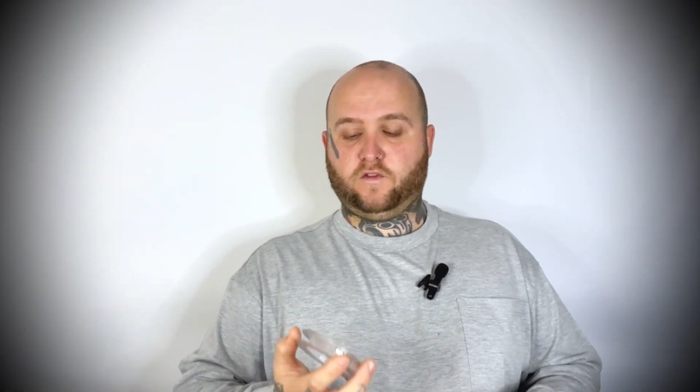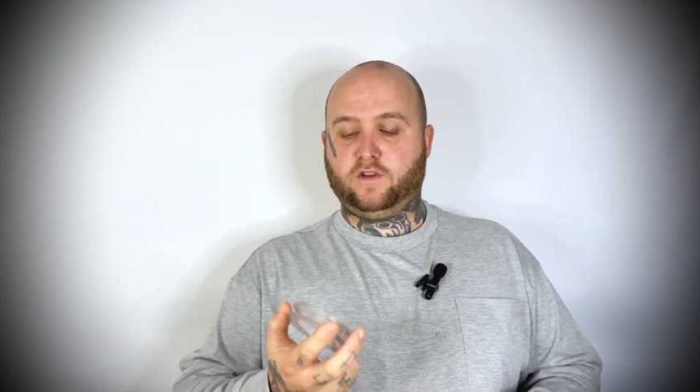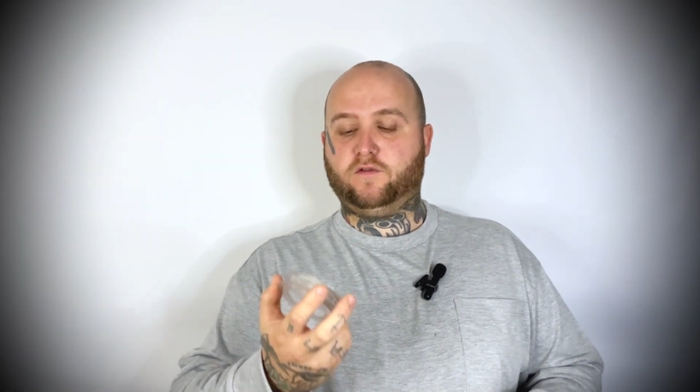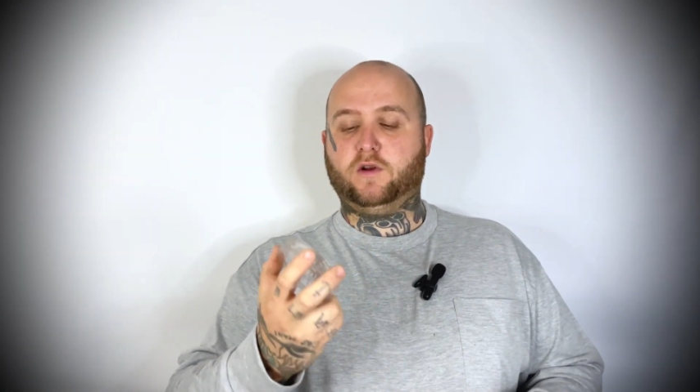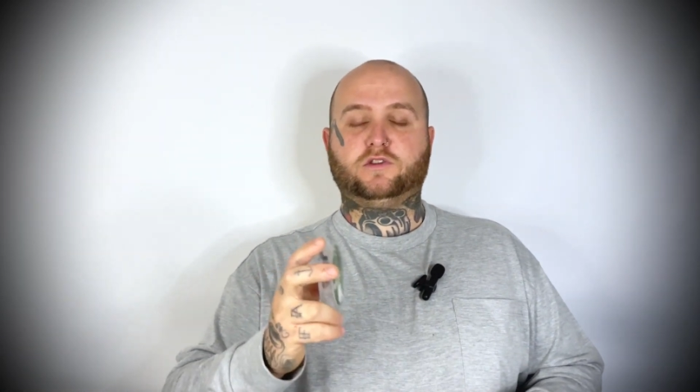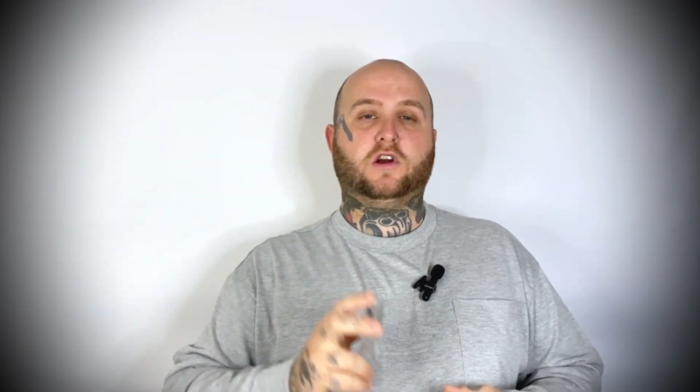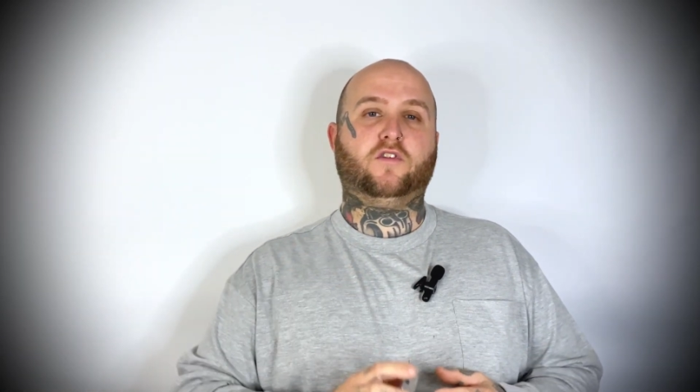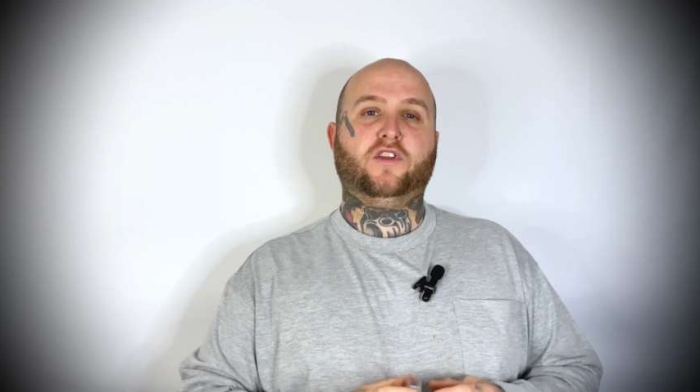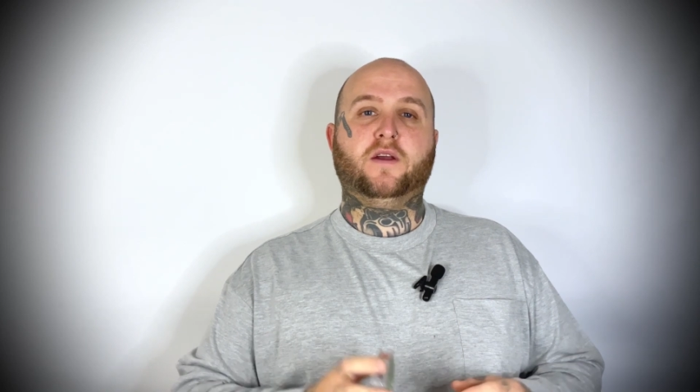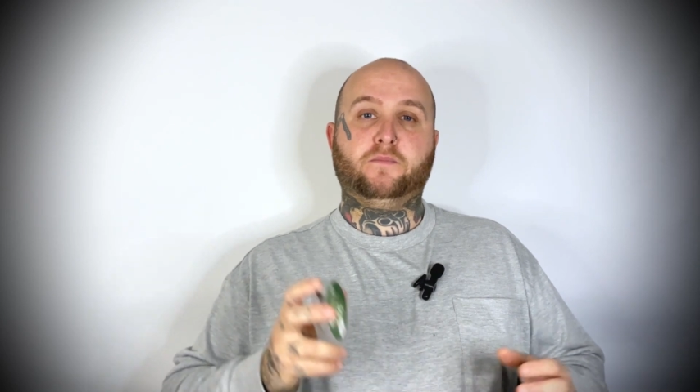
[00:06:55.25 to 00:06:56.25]
the Reel
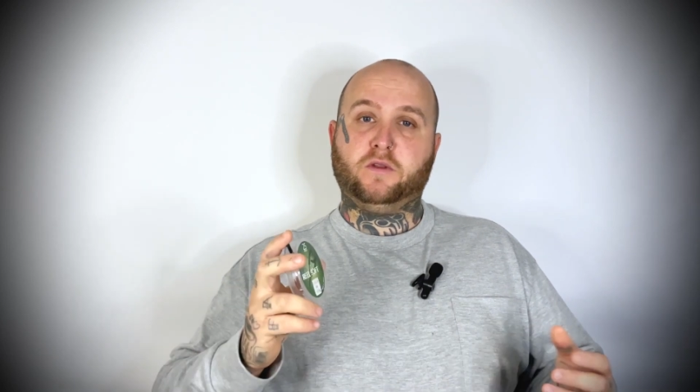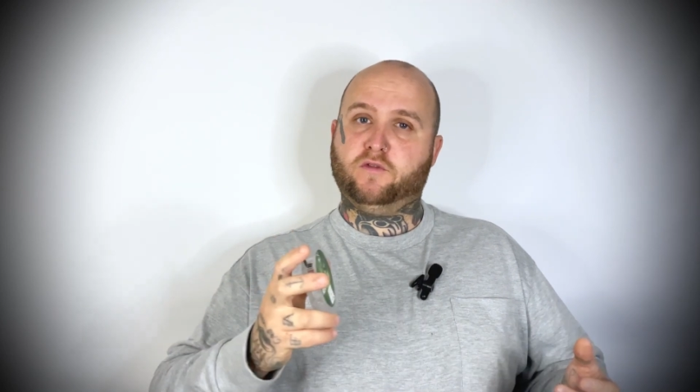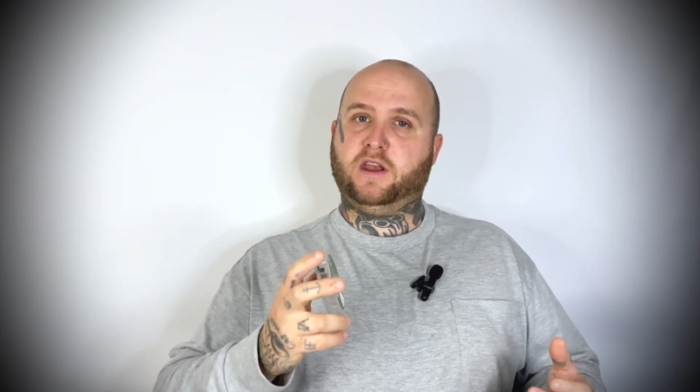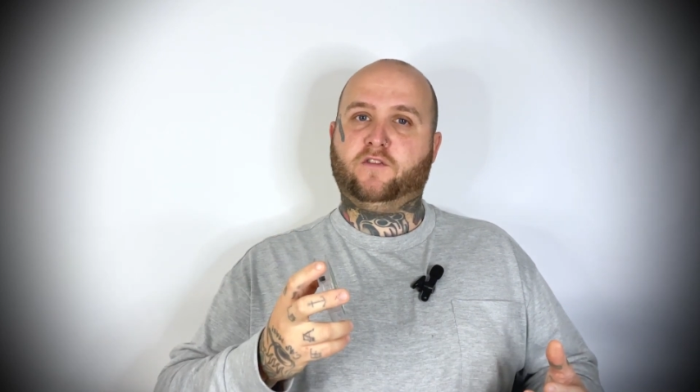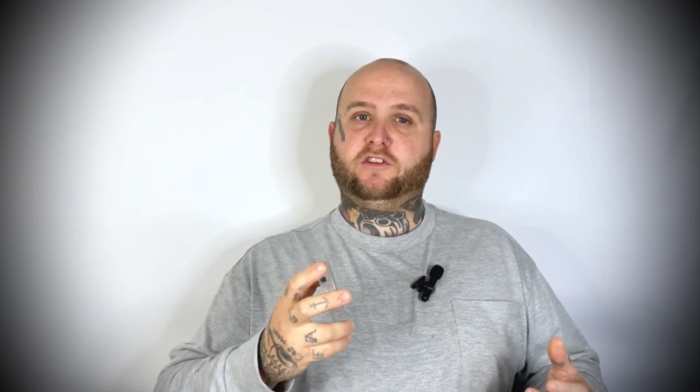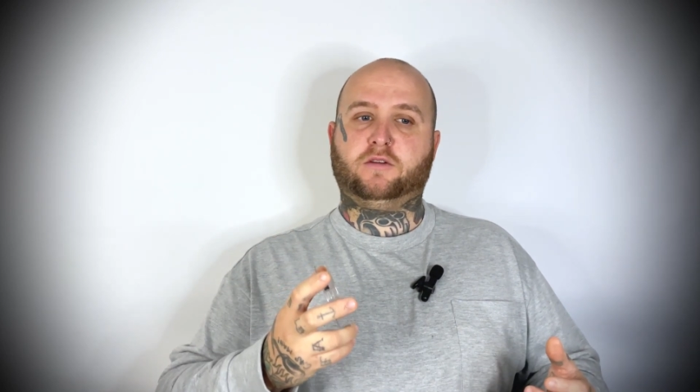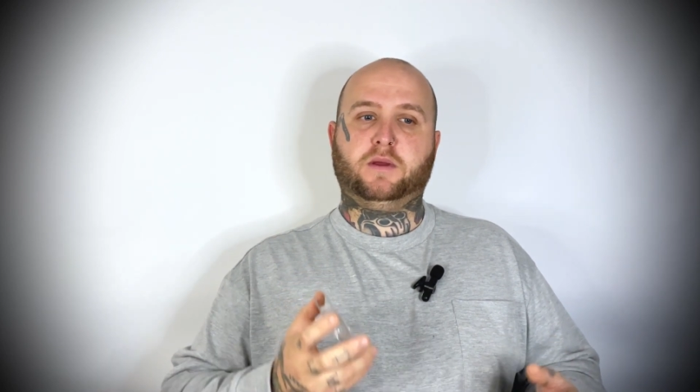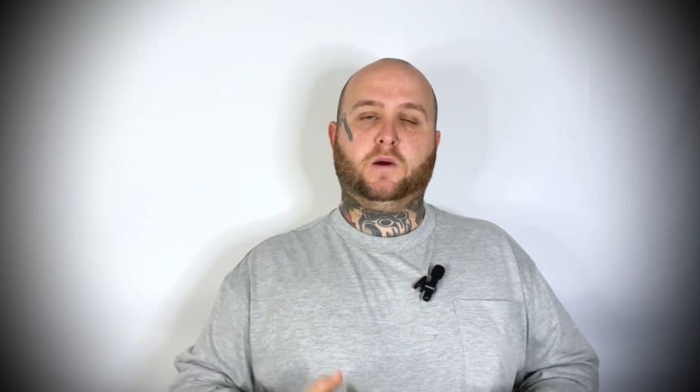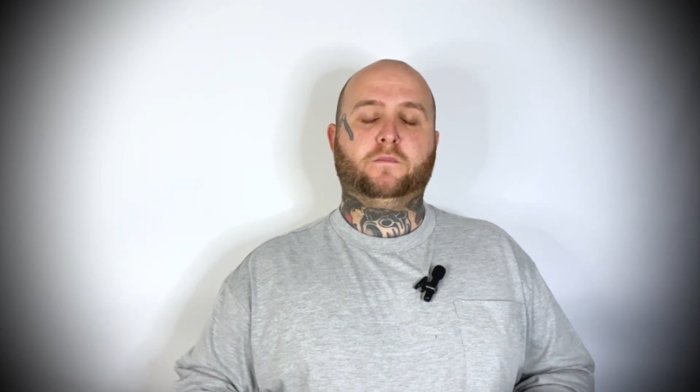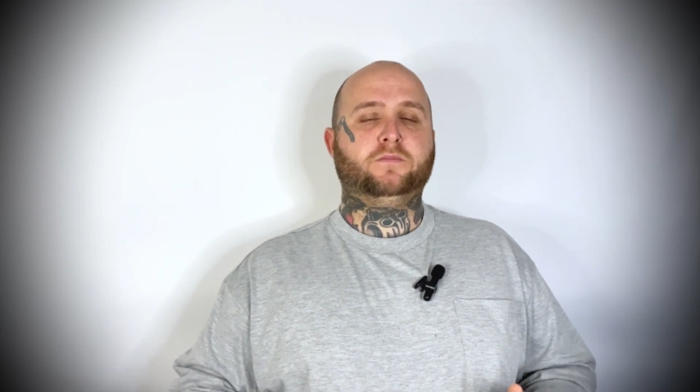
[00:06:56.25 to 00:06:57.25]
Soft, really fits the
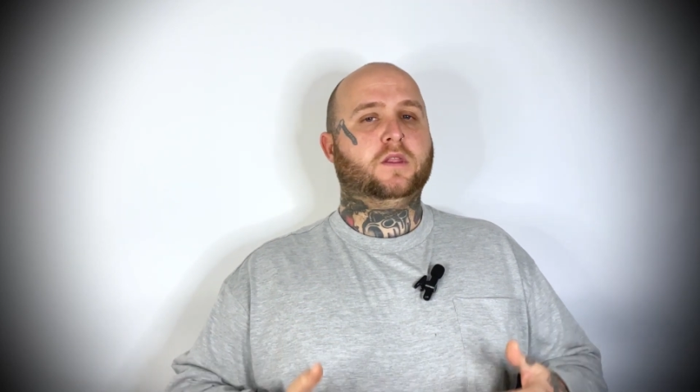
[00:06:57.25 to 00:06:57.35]
bill.